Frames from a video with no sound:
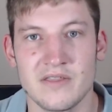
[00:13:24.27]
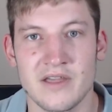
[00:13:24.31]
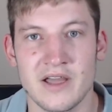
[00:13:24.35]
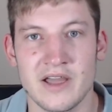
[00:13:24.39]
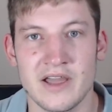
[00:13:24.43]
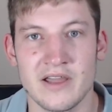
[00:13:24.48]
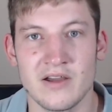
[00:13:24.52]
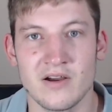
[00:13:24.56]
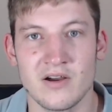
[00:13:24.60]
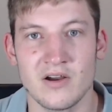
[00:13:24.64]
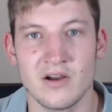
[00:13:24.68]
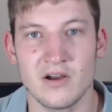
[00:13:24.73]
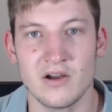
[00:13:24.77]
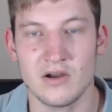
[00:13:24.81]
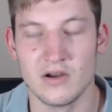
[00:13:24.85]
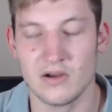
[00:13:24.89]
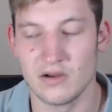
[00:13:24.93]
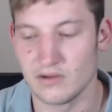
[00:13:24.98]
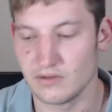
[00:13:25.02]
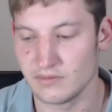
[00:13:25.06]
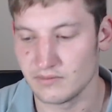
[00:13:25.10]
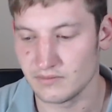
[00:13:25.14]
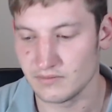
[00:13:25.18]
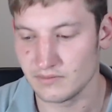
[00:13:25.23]

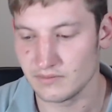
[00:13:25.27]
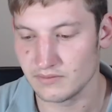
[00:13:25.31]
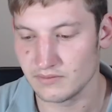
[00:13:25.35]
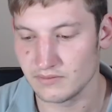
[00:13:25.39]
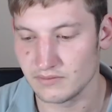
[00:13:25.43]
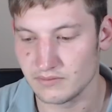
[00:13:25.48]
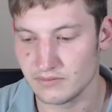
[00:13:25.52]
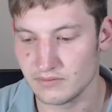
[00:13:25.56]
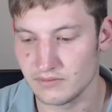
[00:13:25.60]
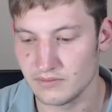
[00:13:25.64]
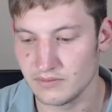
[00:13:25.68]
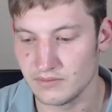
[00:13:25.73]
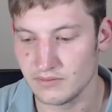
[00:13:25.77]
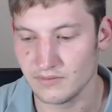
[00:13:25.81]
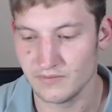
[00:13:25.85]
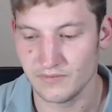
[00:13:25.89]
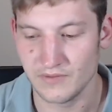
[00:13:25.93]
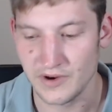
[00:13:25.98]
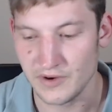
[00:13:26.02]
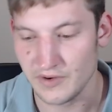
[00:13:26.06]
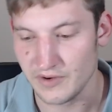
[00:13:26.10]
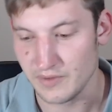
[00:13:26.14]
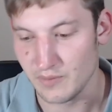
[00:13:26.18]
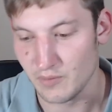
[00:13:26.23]
are
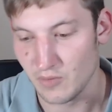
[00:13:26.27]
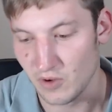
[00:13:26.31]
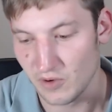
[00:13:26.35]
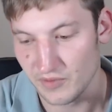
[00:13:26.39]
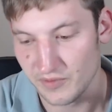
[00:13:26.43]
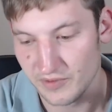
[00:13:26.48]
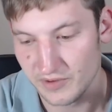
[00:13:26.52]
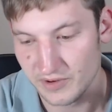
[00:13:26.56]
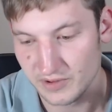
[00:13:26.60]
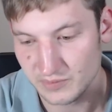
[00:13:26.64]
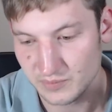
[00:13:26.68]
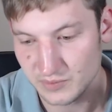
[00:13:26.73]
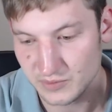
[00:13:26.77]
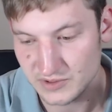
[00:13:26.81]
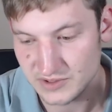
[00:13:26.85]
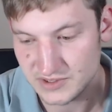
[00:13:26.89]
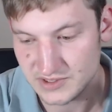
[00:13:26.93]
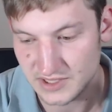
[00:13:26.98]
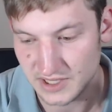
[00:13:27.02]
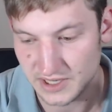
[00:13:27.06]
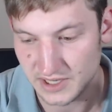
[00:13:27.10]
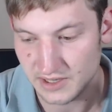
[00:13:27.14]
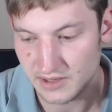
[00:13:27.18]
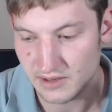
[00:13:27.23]
very moderate per
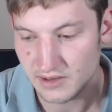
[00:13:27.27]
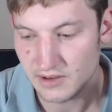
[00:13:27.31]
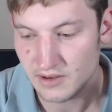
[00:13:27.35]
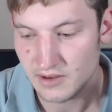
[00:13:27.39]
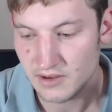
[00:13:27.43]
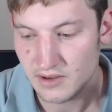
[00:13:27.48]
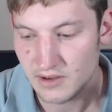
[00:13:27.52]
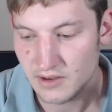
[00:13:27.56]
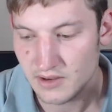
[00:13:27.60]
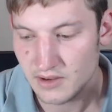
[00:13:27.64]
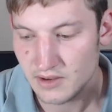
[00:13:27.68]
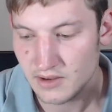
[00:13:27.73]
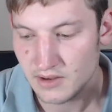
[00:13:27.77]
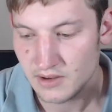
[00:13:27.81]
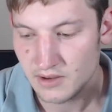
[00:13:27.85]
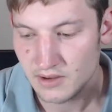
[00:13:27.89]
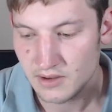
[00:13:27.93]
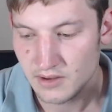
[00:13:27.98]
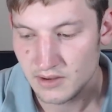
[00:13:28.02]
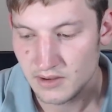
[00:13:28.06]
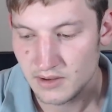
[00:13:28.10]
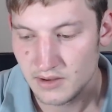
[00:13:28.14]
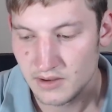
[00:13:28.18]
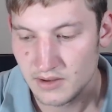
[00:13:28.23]
se.
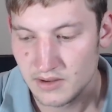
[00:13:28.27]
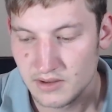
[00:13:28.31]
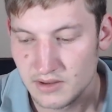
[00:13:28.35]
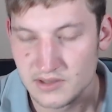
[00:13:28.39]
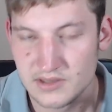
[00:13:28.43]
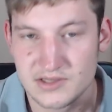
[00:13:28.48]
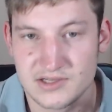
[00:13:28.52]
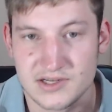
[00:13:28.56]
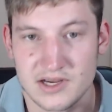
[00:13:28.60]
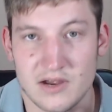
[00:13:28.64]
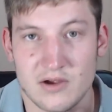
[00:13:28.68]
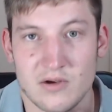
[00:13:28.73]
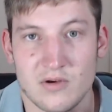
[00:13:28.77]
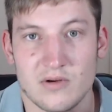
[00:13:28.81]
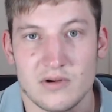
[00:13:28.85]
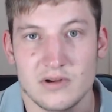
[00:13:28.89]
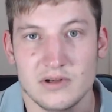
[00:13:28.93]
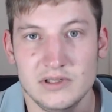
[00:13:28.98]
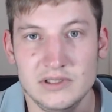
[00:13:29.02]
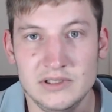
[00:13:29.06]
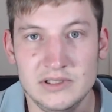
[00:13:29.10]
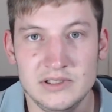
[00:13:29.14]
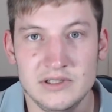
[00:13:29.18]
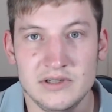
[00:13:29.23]
So
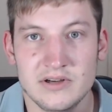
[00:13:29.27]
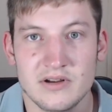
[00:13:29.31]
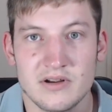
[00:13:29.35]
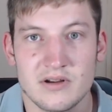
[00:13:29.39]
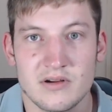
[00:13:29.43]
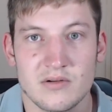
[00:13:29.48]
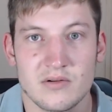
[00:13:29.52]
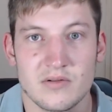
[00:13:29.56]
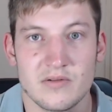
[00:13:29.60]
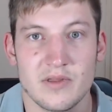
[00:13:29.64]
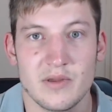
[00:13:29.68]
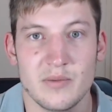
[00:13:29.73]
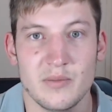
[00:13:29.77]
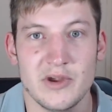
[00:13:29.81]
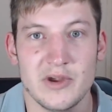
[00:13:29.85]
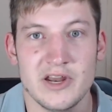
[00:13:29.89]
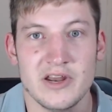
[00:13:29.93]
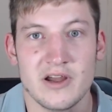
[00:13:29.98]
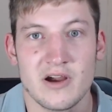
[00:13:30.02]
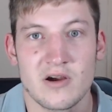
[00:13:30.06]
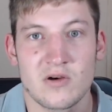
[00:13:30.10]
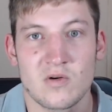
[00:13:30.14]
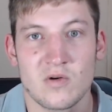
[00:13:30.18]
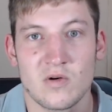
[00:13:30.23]
the
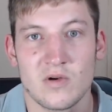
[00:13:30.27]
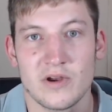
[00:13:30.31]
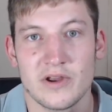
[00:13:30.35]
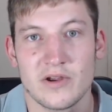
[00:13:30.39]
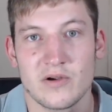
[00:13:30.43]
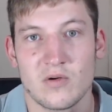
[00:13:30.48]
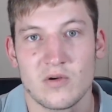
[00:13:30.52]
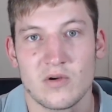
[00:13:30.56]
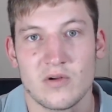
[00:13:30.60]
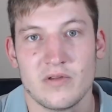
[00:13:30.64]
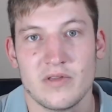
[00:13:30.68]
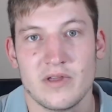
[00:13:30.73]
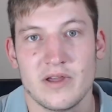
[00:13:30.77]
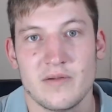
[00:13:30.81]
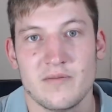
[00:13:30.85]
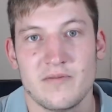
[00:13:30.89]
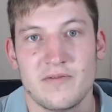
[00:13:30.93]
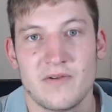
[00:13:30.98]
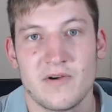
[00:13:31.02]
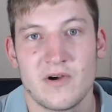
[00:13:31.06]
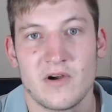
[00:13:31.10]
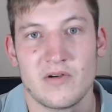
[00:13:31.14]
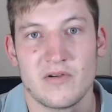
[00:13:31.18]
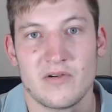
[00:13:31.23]
media calling all of them
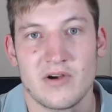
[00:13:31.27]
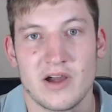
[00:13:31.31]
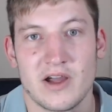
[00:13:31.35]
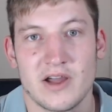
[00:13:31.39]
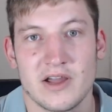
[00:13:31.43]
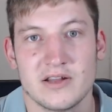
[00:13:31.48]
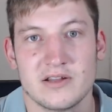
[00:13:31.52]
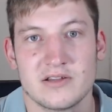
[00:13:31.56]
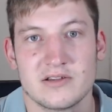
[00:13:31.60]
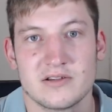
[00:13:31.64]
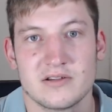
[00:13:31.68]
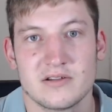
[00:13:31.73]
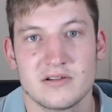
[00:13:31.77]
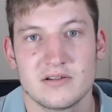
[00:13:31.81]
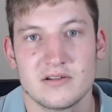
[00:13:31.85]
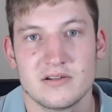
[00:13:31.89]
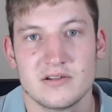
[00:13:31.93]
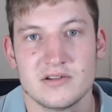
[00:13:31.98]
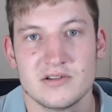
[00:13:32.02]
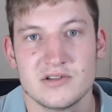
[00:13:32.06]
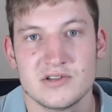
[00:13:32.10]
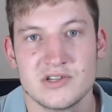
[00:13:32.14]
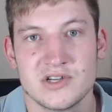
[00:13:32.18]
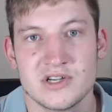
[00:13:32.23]
far right
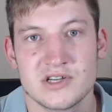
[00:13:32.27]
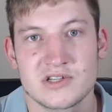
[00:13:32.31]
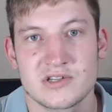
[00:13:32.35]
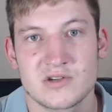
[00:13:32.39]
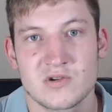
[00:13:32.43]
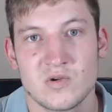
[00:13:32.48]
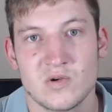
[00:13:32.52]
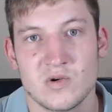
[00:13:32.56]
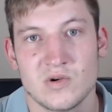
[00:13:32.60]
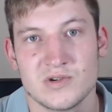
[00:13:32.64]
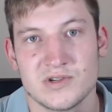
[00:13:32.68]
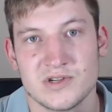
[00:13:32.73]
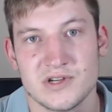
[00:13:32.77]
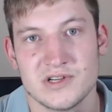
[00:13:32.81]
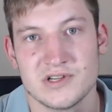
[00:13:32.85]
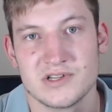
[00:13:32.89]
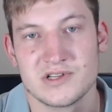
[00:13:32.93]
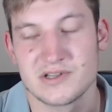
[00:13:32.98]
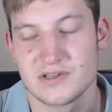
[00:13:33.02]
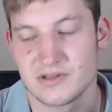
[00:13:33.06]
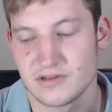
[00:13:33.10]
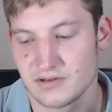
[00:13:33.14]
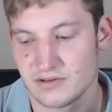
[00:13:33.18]
just causes